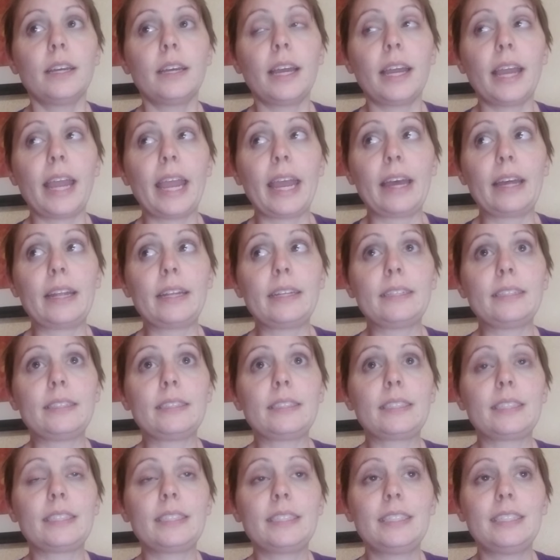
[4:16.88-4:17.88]

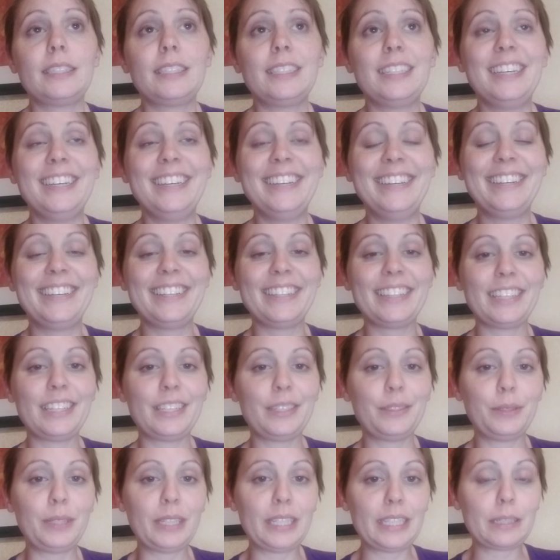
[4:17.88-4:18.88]
and
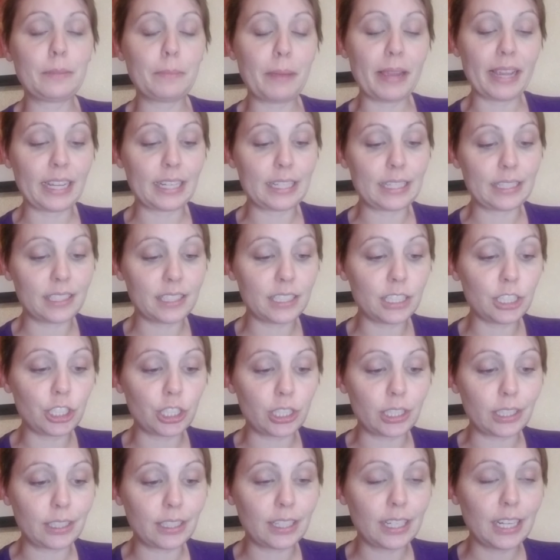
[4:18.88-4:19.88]
you need to make a
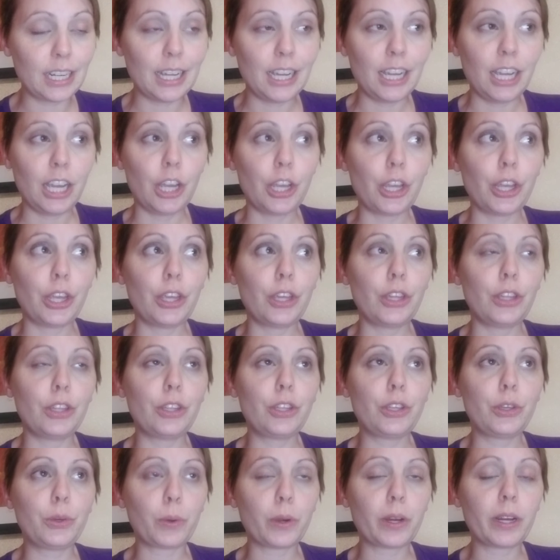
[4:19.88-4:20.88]
decision
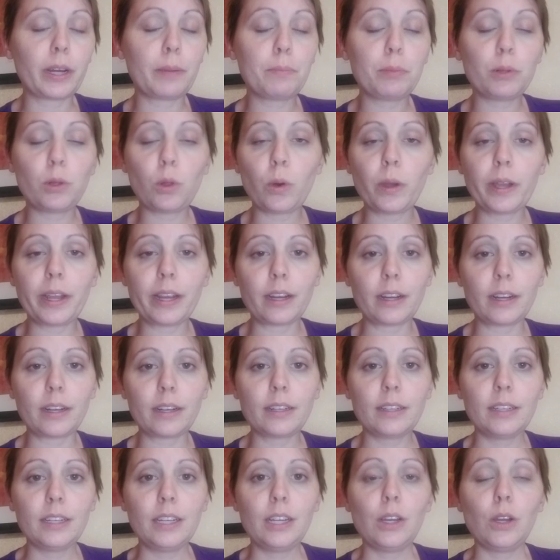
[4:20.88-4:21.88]
your
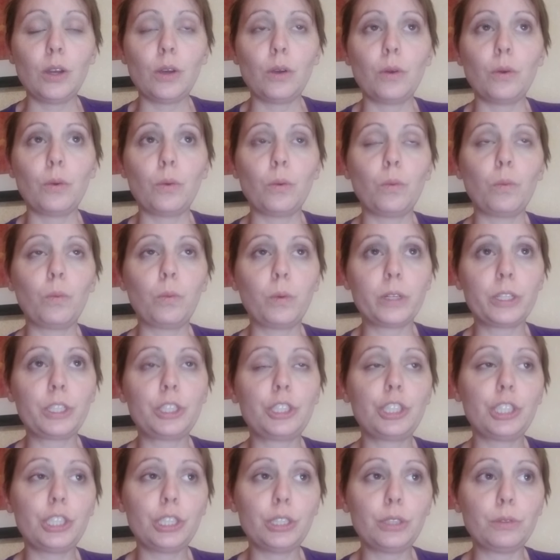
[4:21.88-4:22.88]
employer would
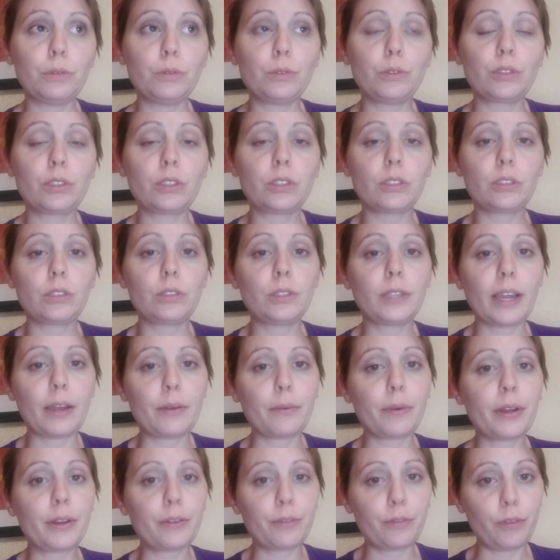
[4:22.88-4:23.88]
choose to get
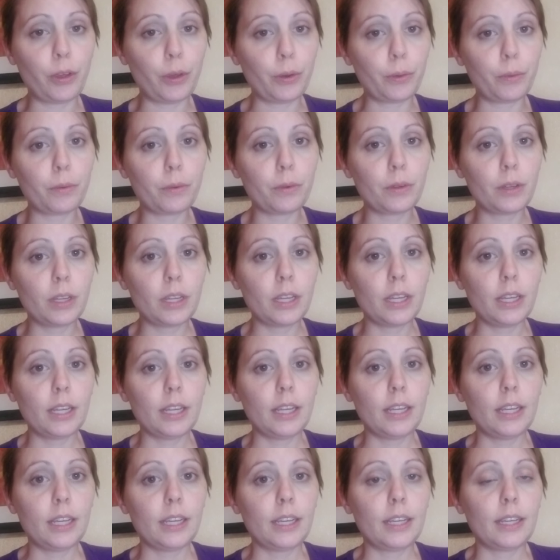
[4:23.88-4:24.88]
rid of you,
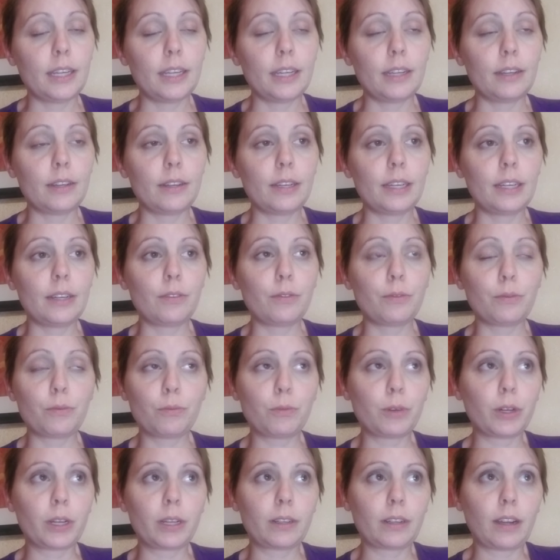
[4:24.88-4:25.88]

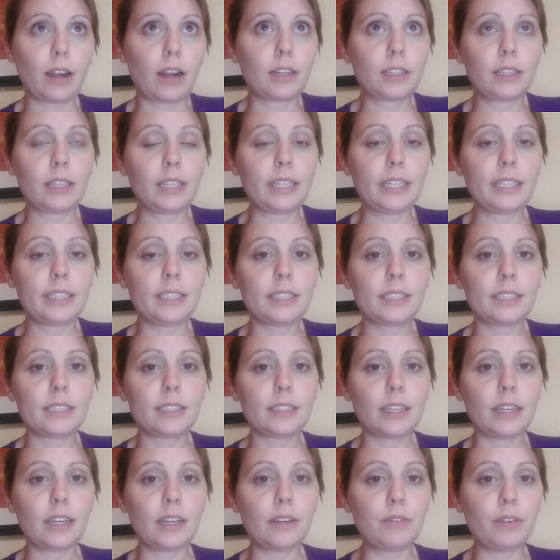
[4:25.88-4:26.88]
regardless
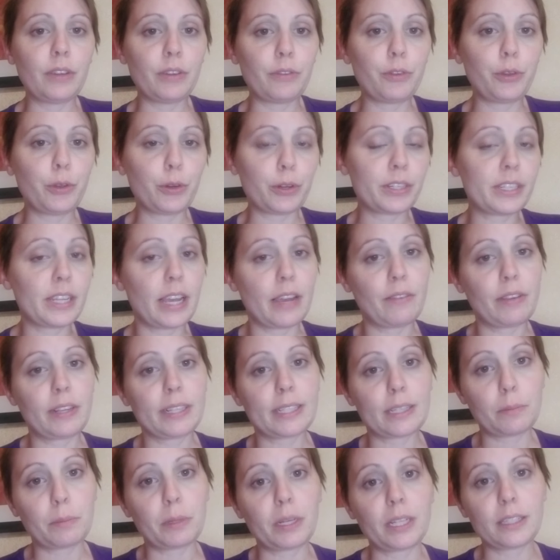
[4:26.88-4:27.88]
of if you're saving
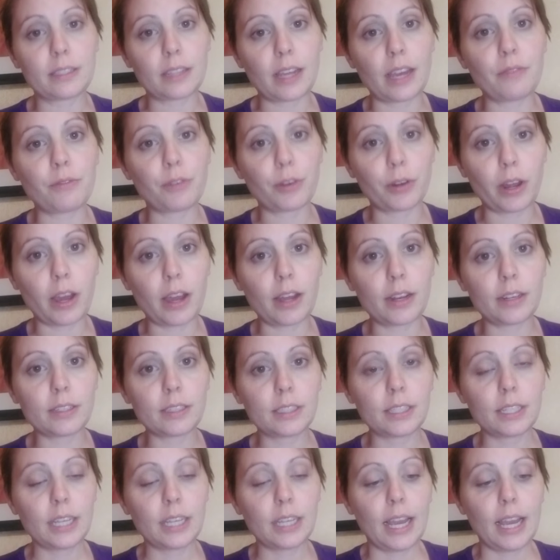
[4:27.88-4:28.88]
somebody's life or not.
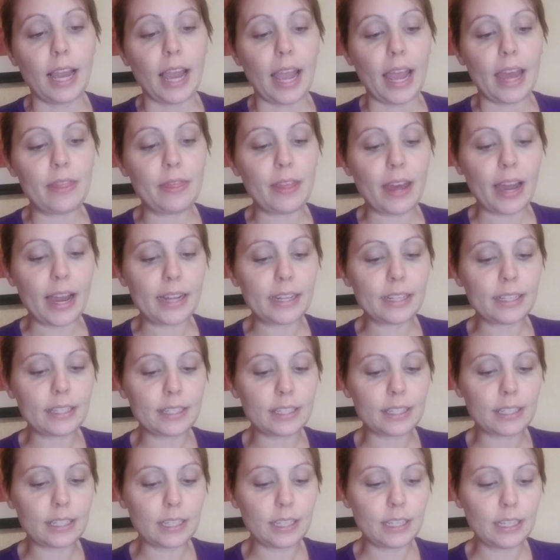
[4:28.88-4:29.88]
And
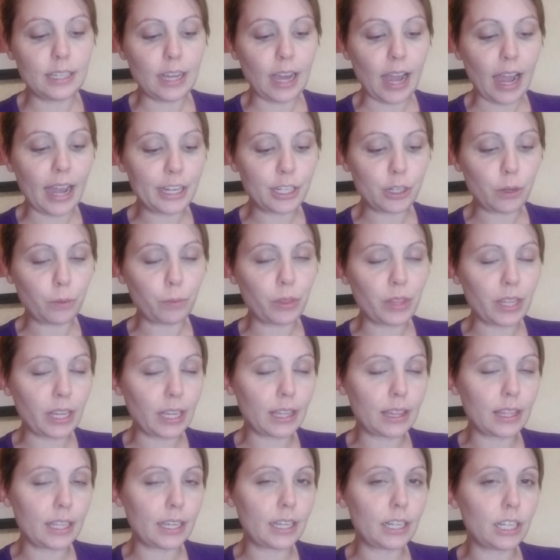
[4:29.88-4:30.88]
that's, I don't
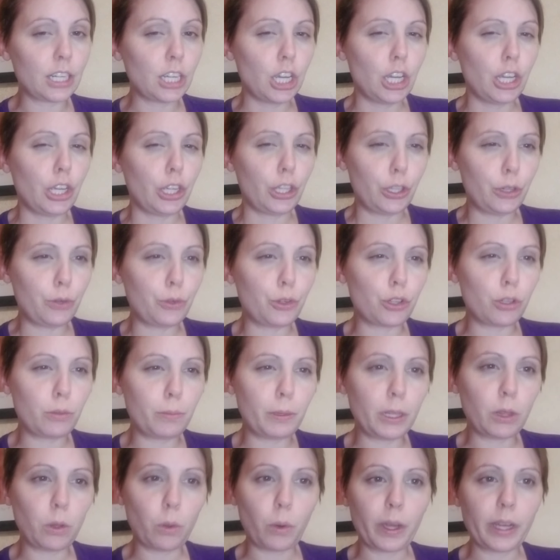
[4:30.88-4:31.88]
think that you should
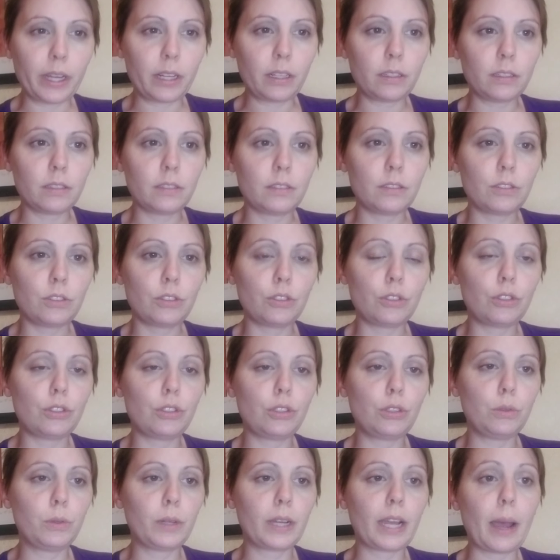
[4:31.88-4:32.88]
be loyal
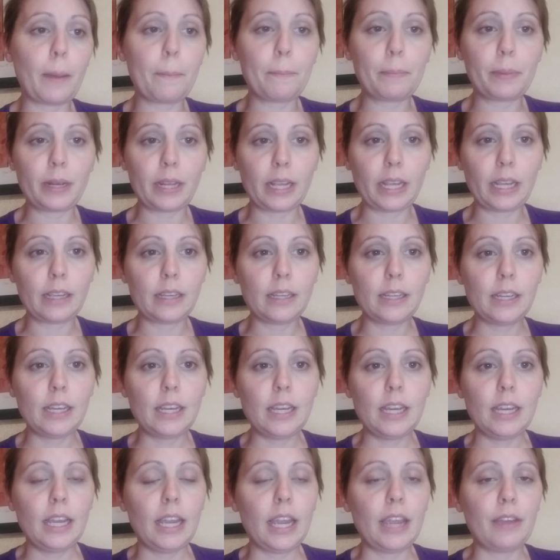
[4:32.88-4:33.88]
to a company
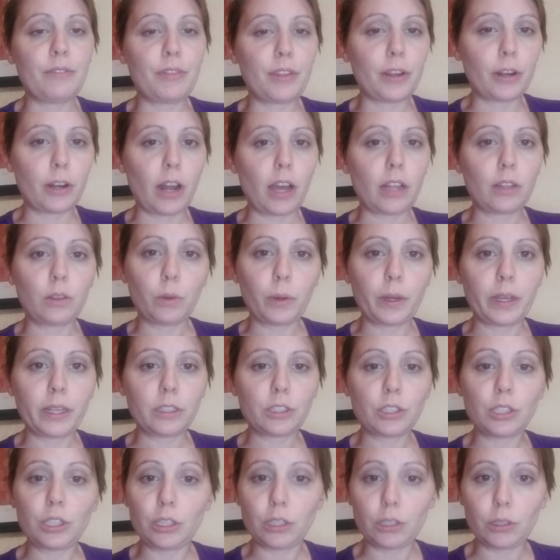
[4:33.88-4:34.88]
if they're not loyal
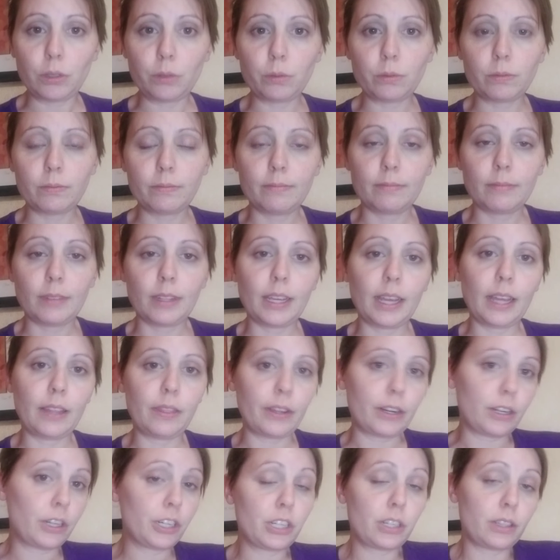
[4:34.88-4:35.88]
to you and
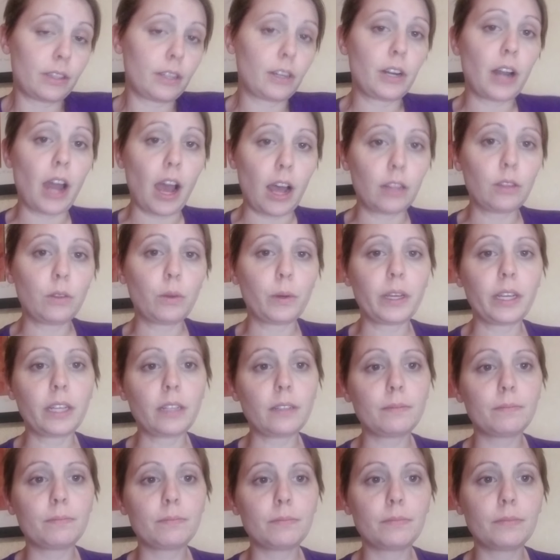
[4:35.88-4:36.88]
they're they're not
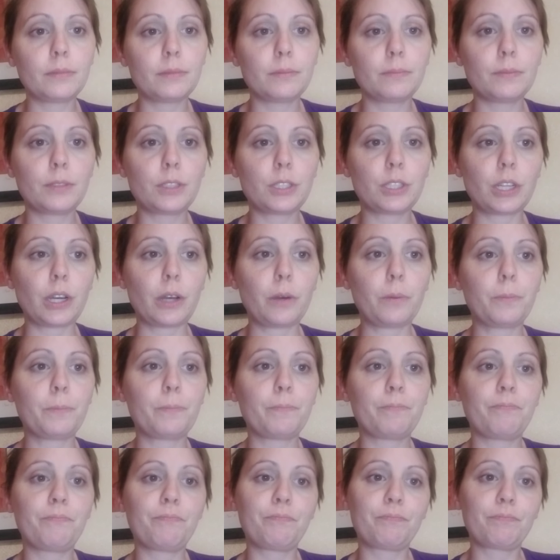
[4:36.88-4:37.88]
loyal. So
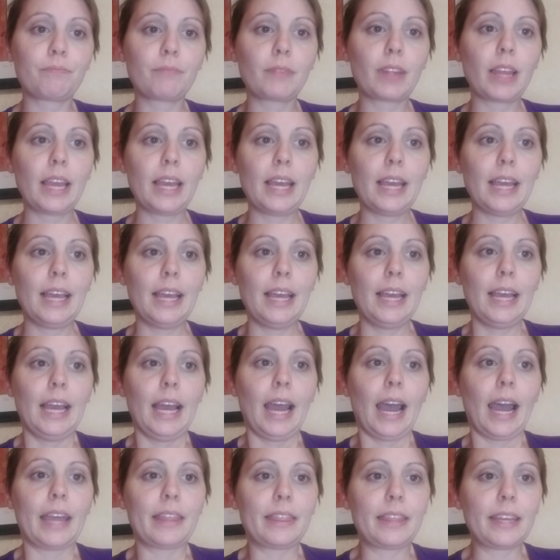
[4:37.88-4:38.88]

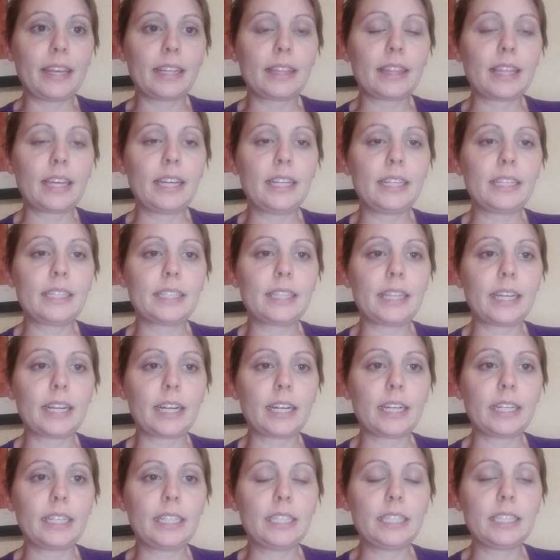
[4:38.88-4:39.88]
I think that
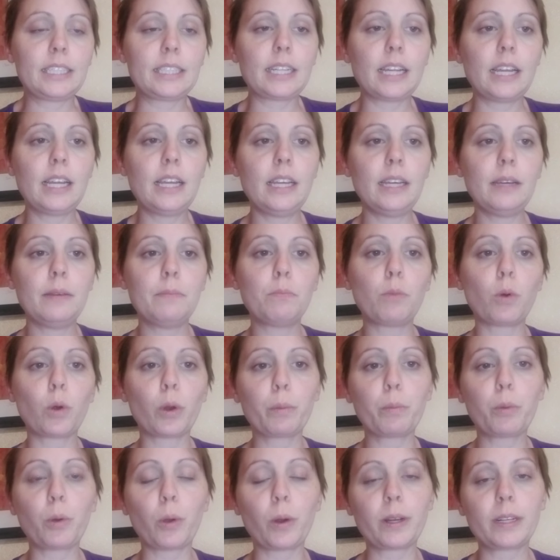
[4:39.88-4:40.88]
there is more
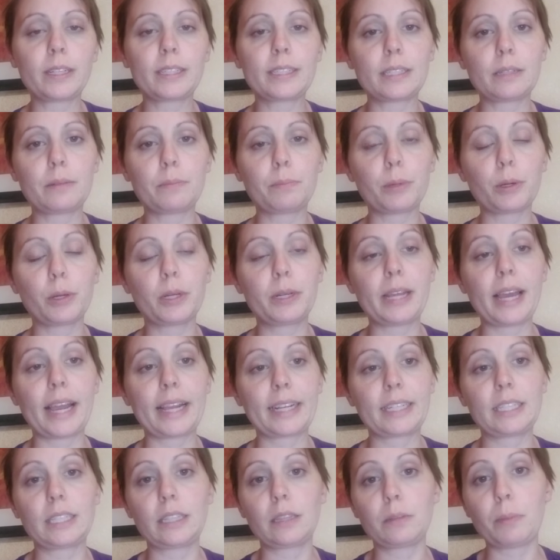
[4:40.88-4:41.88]
importance in
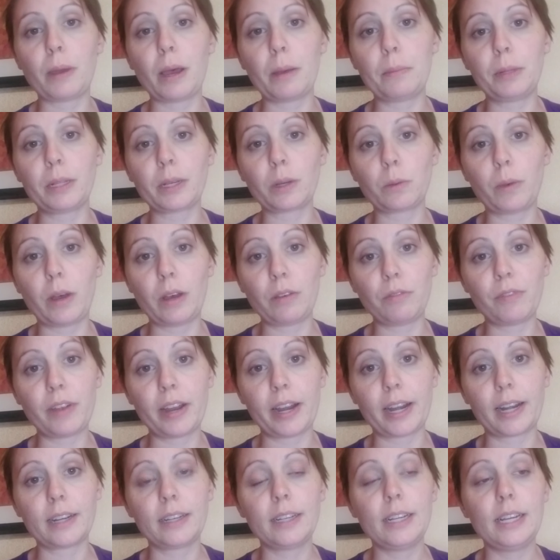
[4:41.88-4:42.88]
protecting the public
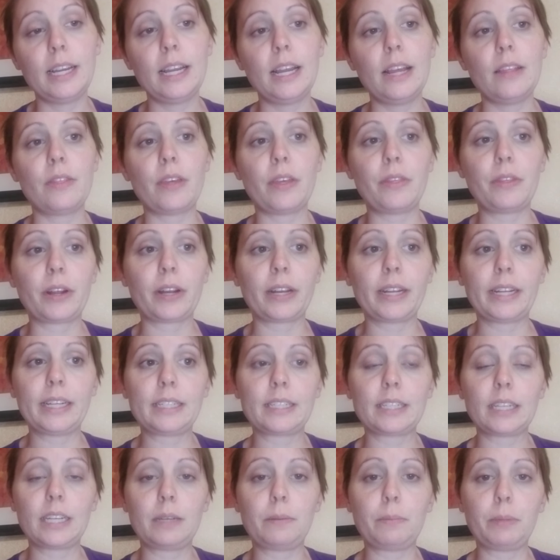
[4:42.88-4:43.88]
welfare than there
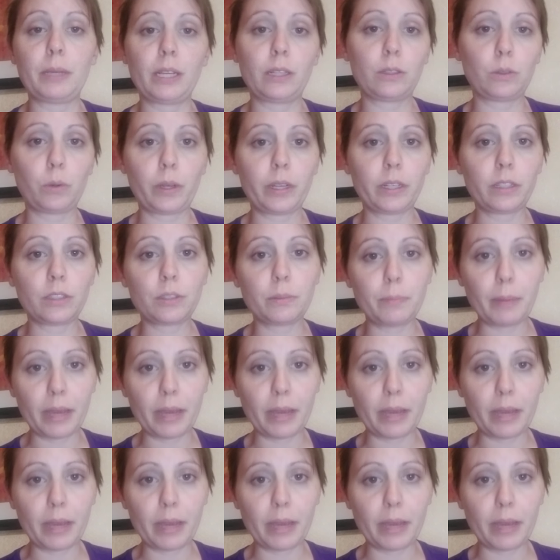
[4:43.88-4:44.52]
is in being loyal to